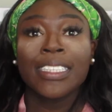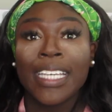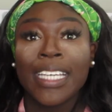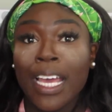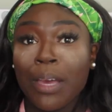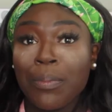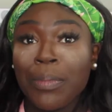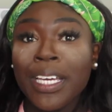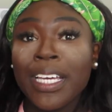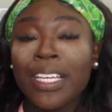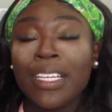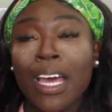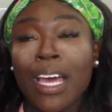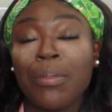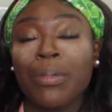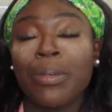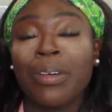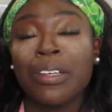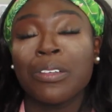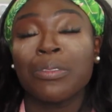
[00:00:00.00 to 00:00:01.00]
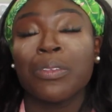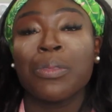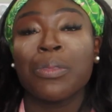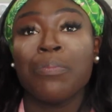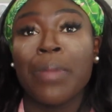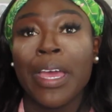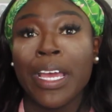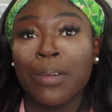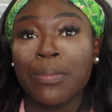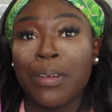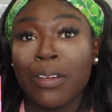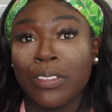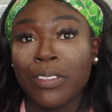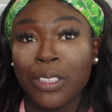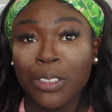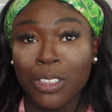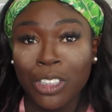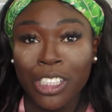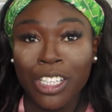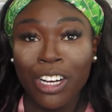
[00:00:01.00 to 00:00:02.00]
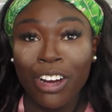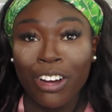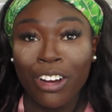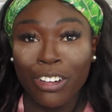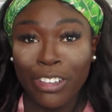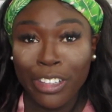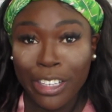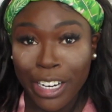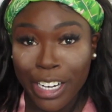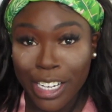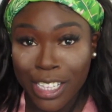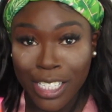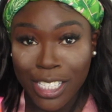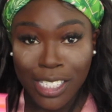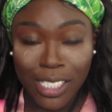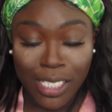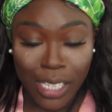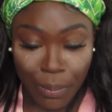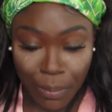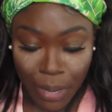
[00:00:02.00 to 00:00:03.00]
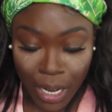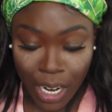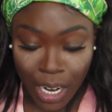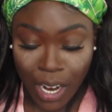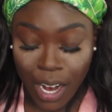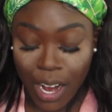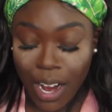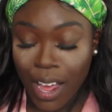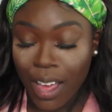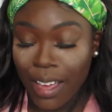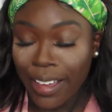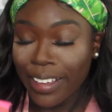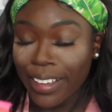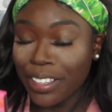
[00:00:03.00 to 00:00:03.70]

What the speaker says: Tammy collaborated with Makeup Revolution earlier in the summer.